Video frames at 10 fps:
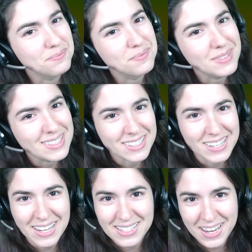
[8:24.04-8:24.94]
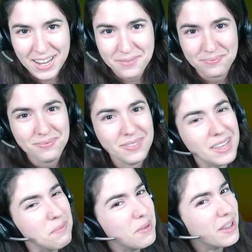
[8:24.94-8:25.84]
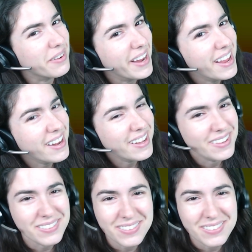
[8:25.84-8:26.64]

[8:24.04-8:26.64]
Until next time, keep being creative.